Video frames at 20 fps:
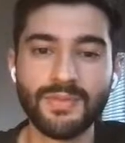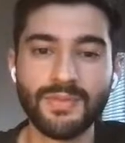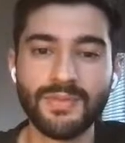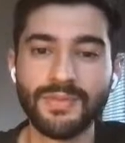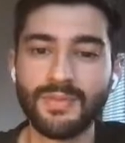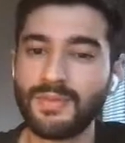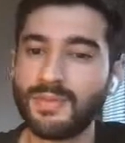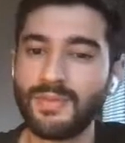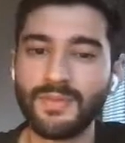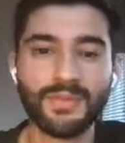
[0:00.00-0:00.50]

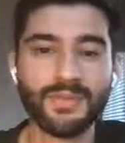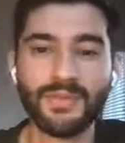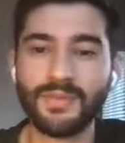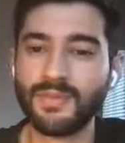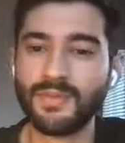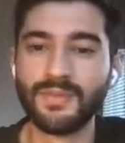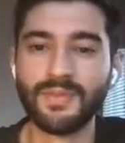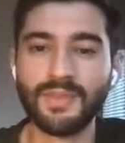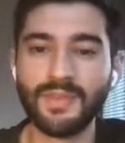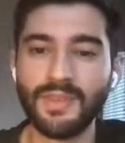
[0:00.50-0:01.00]

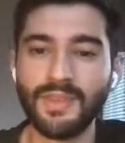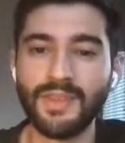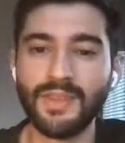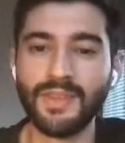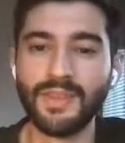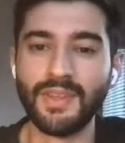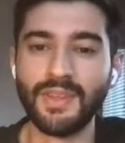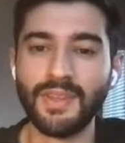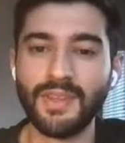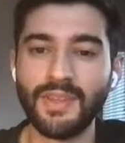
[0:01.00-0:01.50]

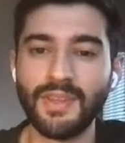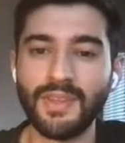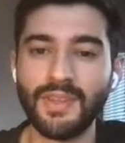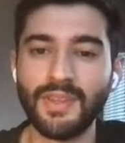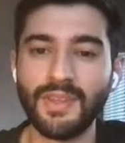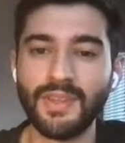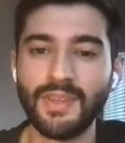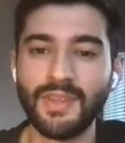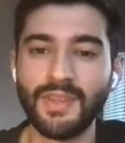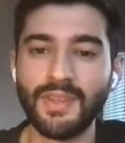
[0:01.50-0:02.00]

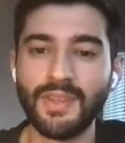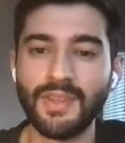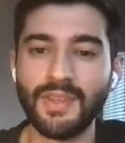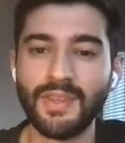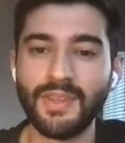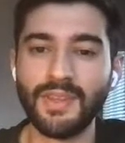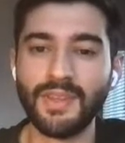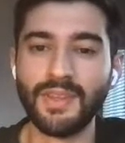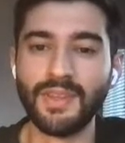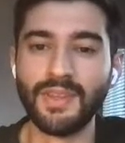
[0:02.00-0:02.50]

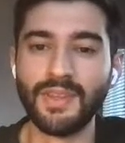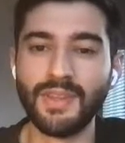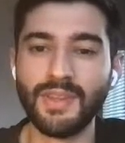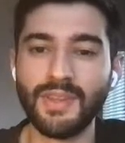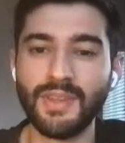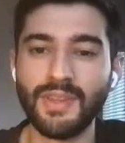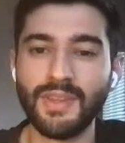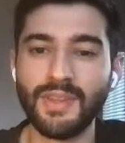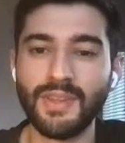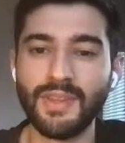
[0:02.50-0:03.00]

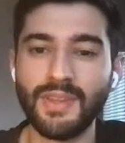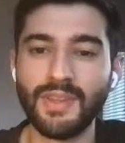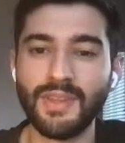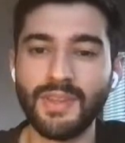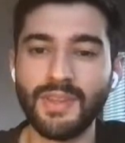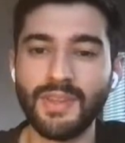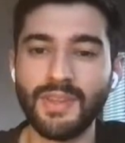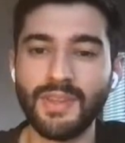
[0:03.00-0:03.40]
[no speech]